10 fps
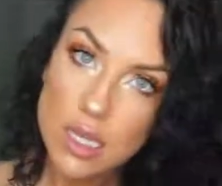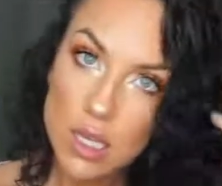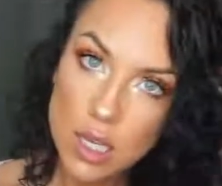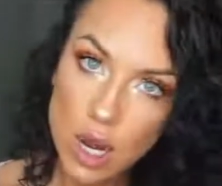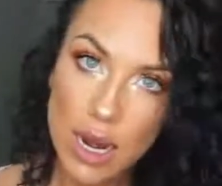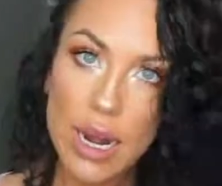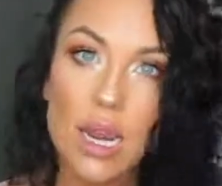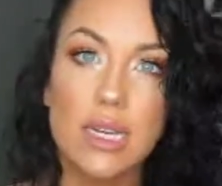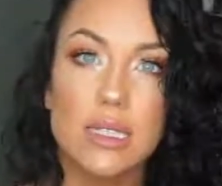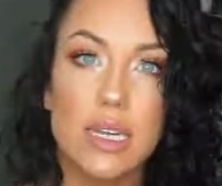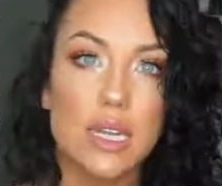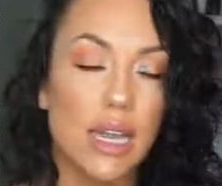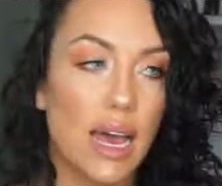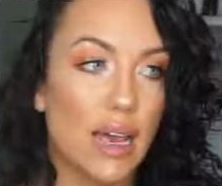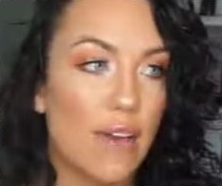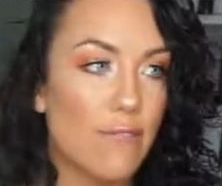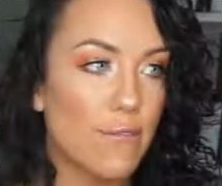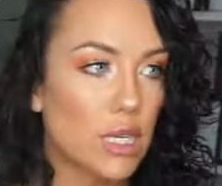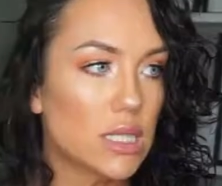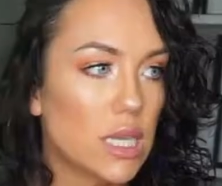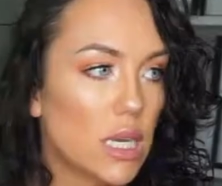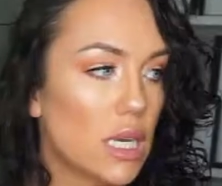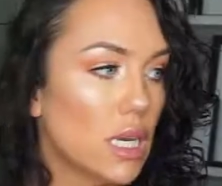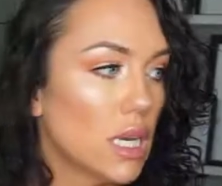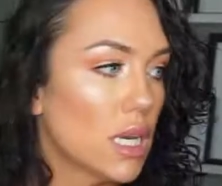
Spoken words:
your hair isn't like frizzy,